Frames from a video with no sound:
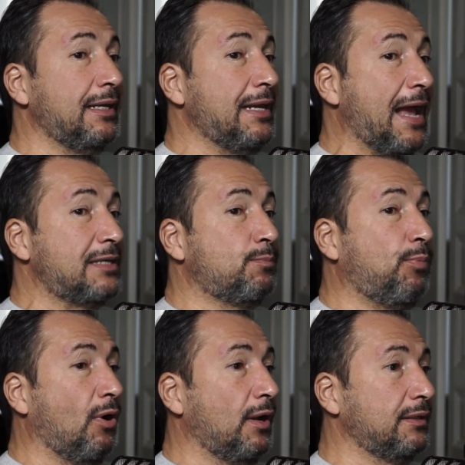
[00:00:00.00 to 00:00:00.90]
the next
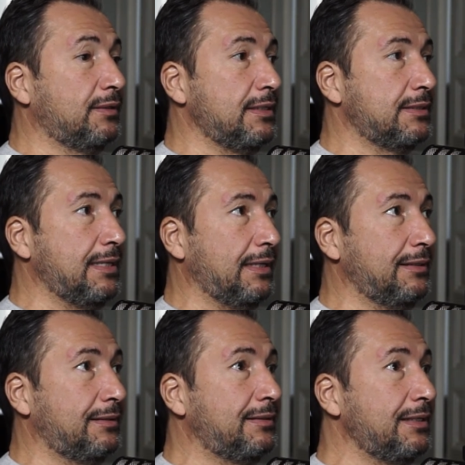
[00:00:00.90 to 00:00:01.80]
point is that
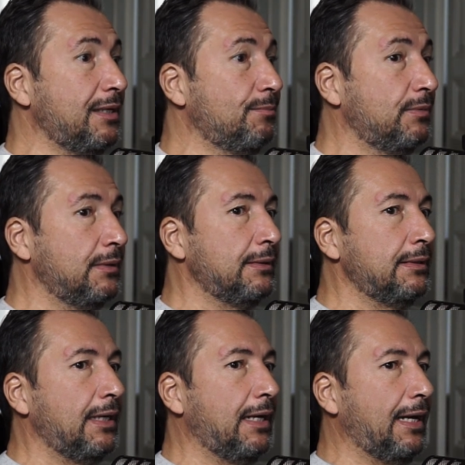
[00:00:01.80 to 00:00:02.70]
the team
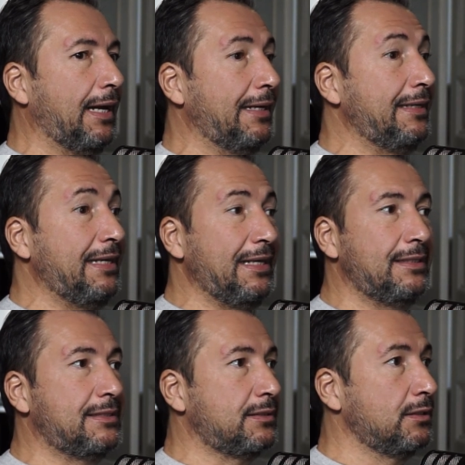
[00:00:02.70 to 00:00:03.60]

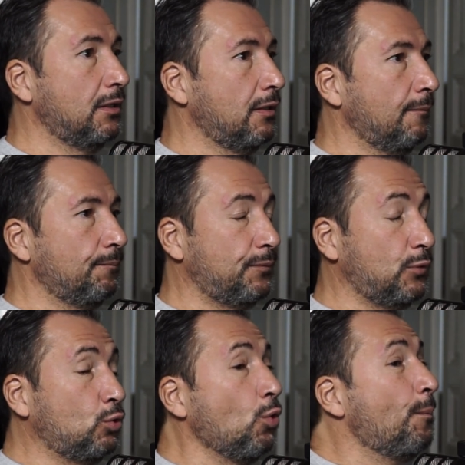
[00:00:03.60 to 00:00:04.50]
needs
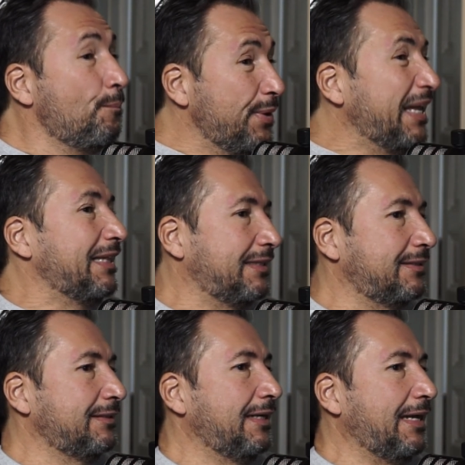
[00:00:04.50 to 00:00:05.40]
to
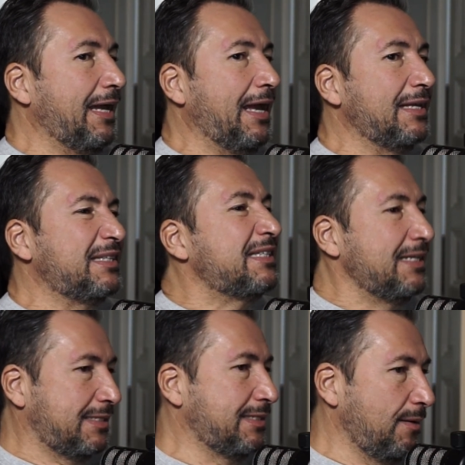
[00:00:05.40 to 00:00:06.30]
build a
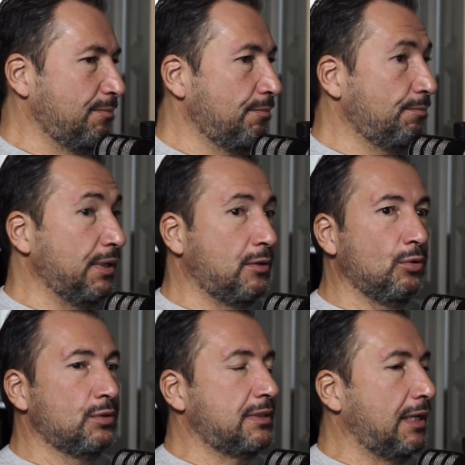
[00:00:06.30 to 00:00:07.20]
system
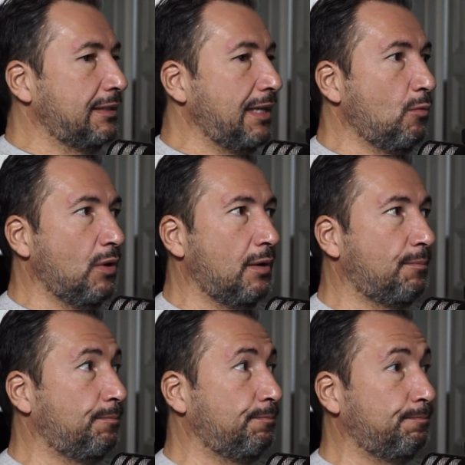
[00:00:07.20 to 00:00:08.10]
because they
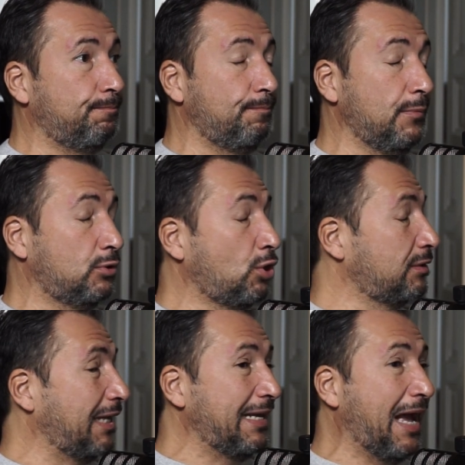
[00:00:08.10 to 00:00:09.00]
were
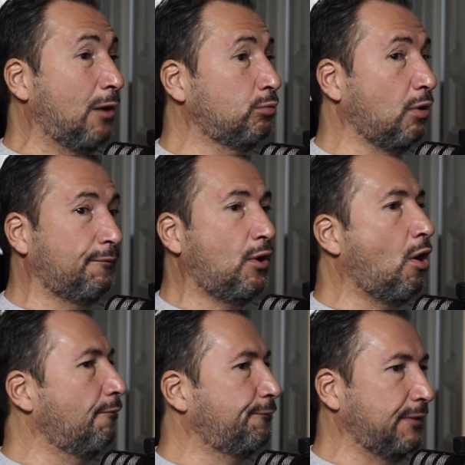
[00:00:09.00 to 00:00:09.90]
totally out of
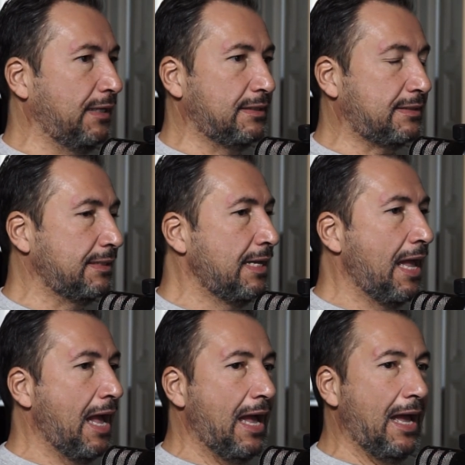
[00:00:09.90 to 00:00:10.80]
confidence,
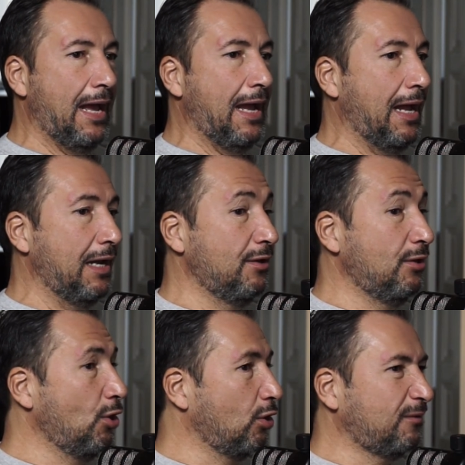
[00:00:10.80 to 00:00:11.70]

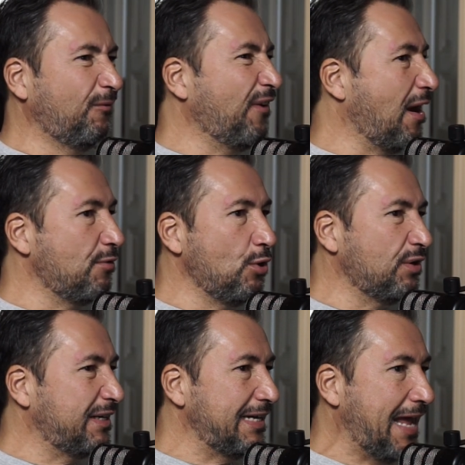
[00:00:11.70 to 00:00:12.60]
not very
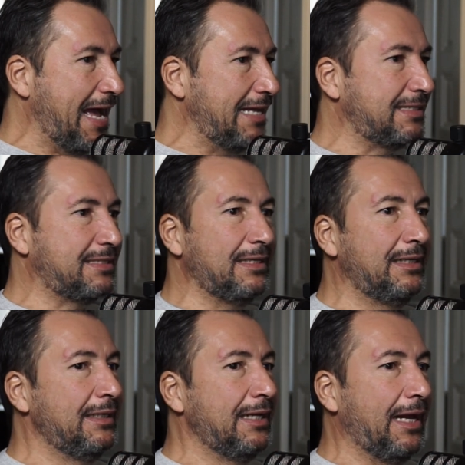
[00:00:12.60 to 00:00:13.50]
organized,
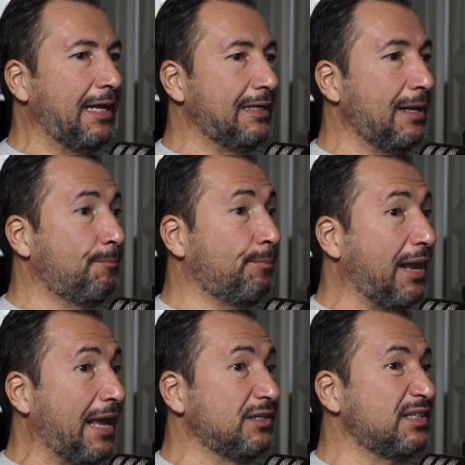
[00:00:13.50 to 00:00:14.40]
and
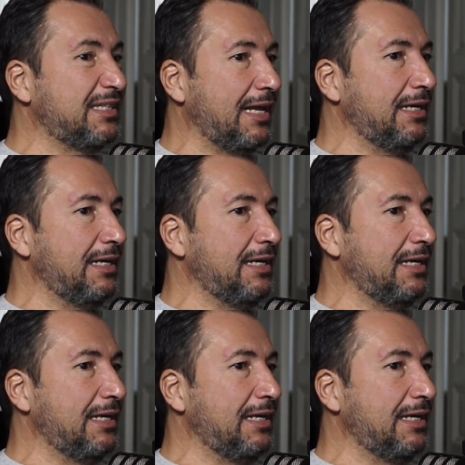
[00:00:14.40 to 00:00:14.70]
players, they